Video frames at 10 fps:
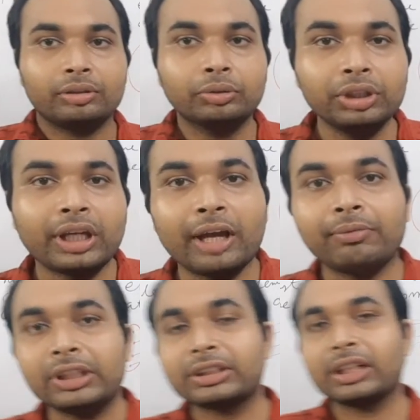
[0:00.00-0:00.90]
we
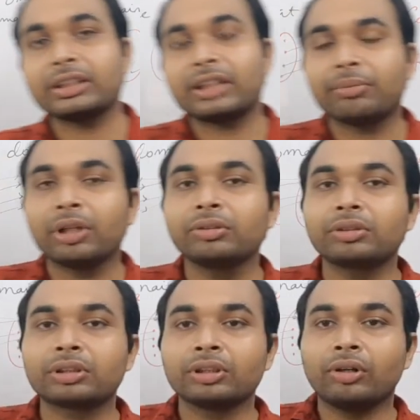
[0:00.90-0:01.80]
have discussed
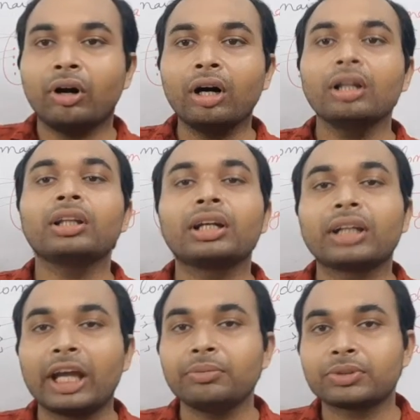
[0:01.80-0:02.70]
about all the
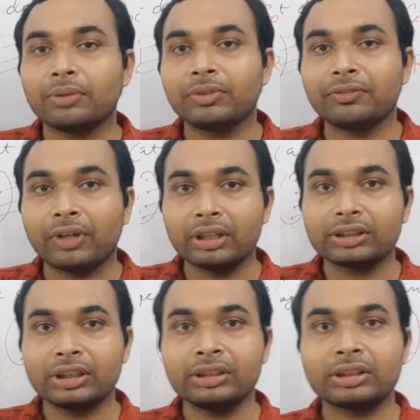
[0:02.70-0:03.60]
types of the
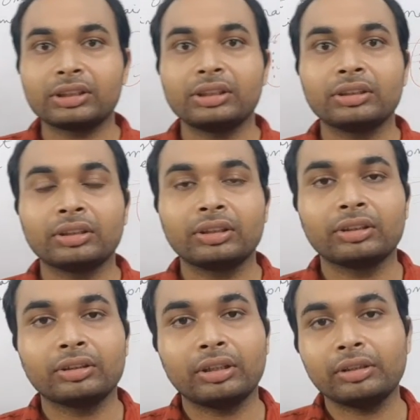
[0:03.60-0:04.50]
functions
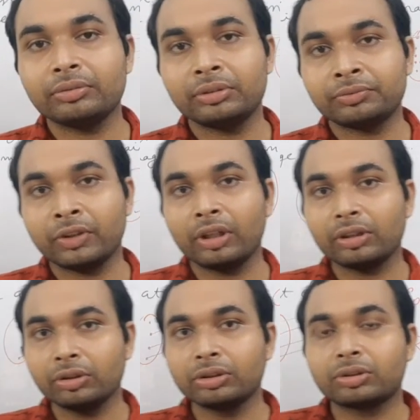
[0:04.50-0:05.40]

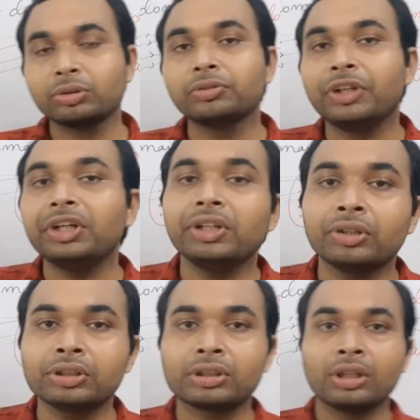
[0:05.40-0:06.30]
for those two
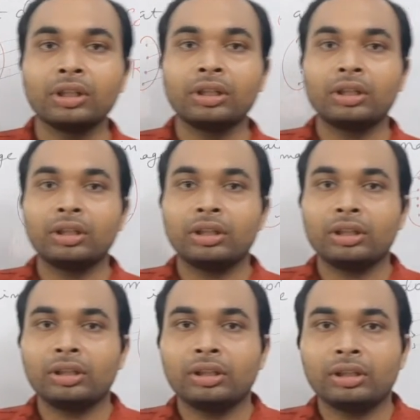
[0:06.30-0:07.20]
videos.
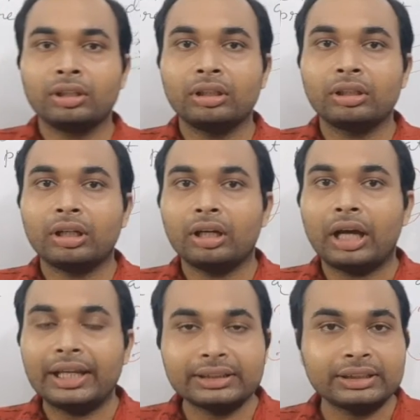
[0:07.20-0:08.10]

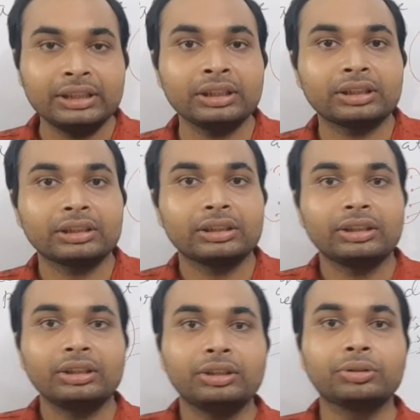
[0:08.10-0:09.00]
I think
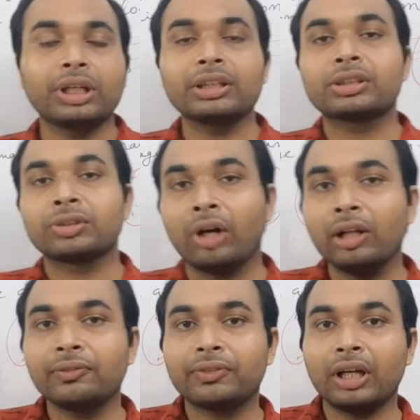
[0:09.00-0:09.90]
you can
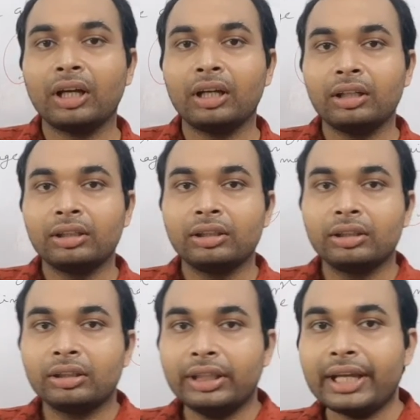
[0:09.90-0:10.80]
solve the
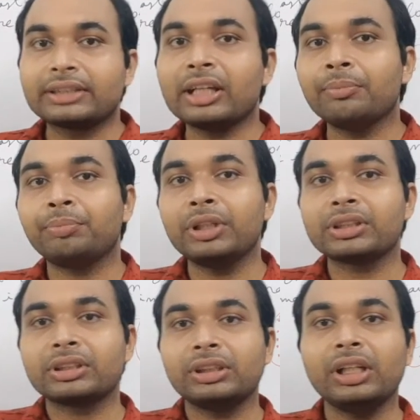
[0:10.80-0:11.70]

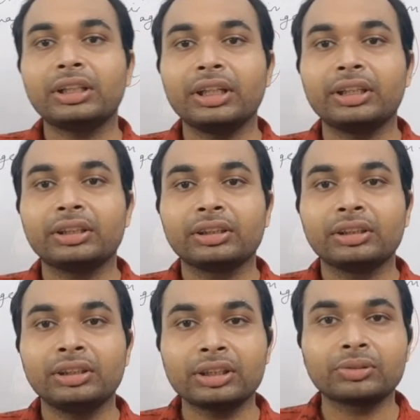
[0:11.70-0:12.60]
examples related
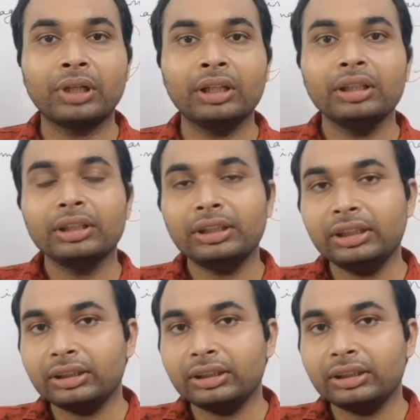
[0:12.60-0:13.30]
this one.